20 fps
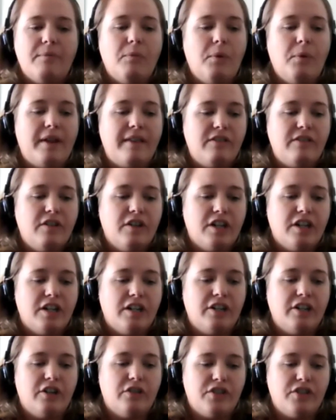with
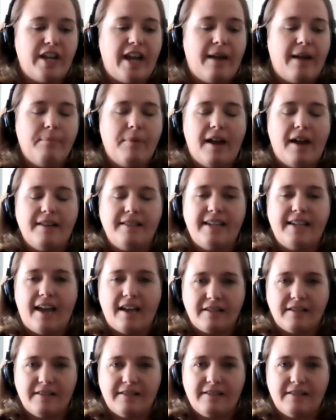your chatbot
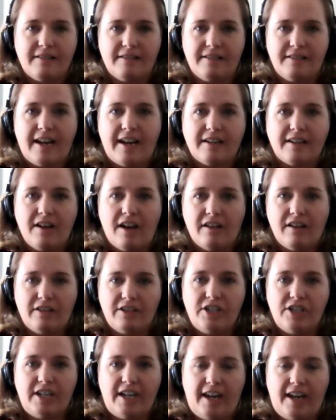text
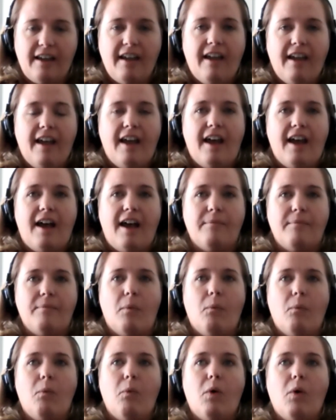technology,
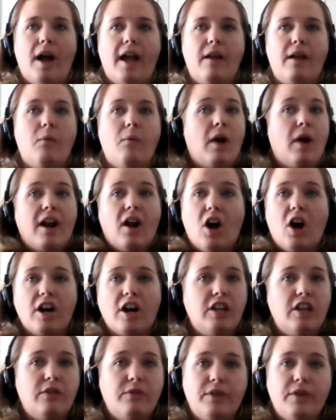what are
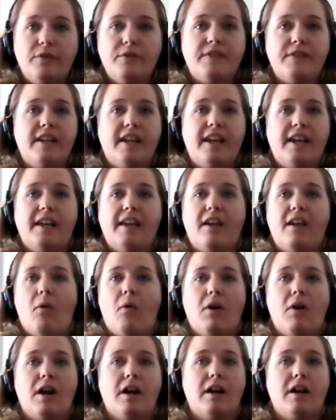you using,
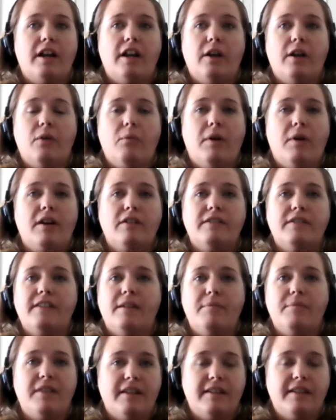or, you know, what are
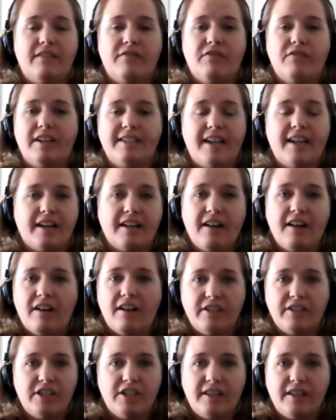some of the different
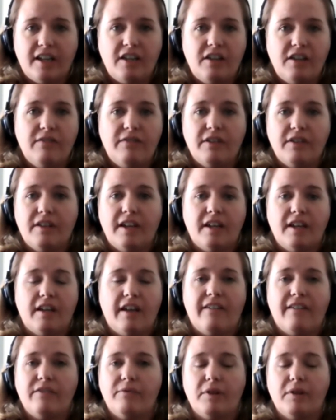technology that you feel like
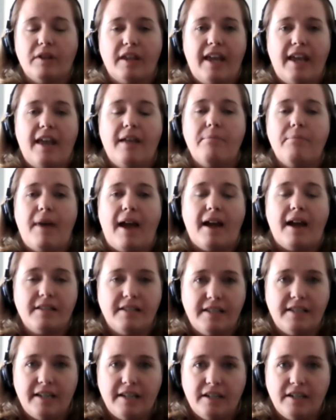have really
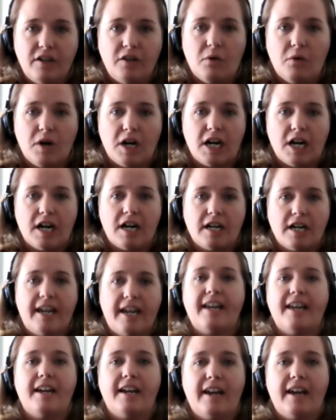impacted your
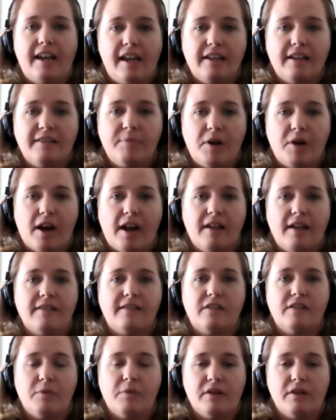candidate experience
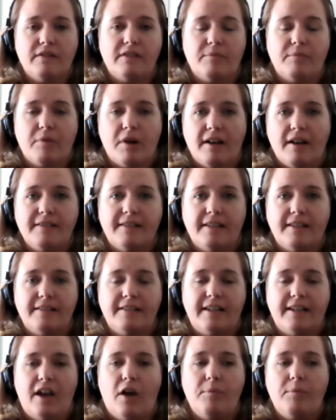as well as the process
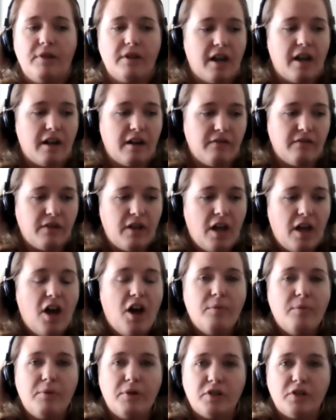to help you kind of
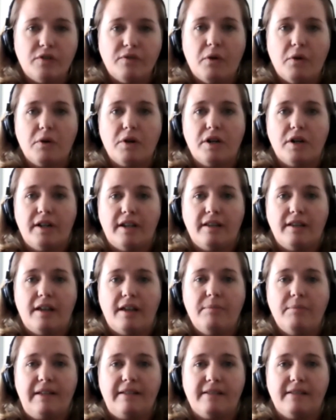push forward
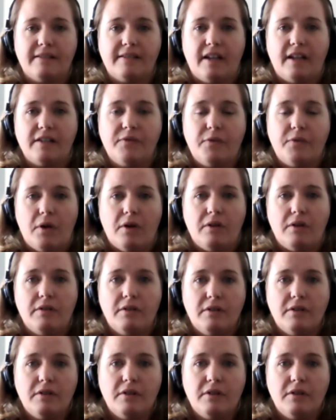and be successful?